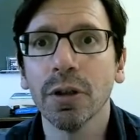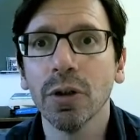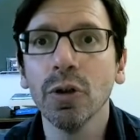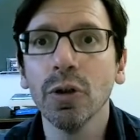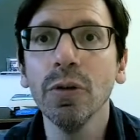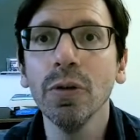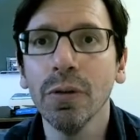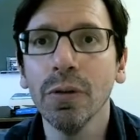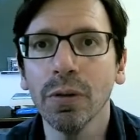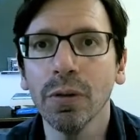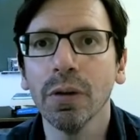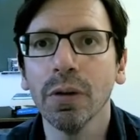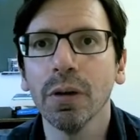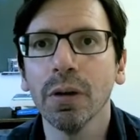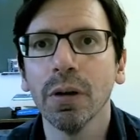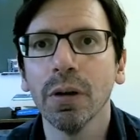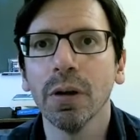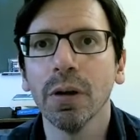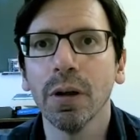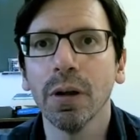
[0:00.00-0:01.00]
to
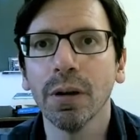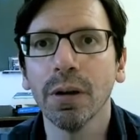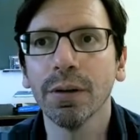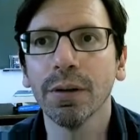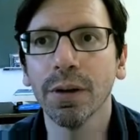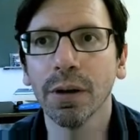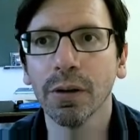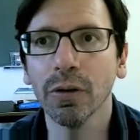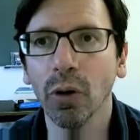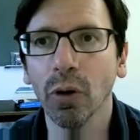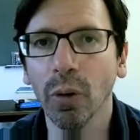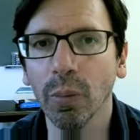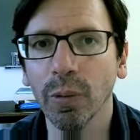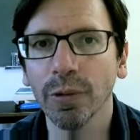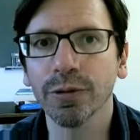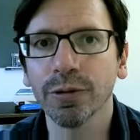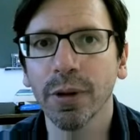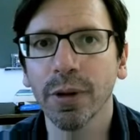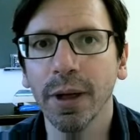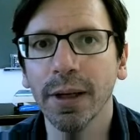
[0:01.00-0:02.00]
the global
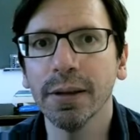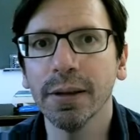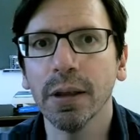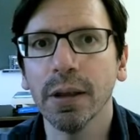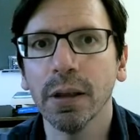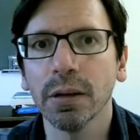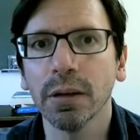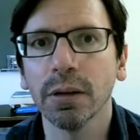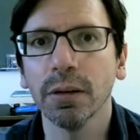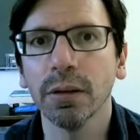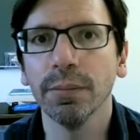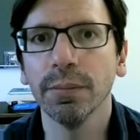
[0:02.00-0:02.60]
trade system.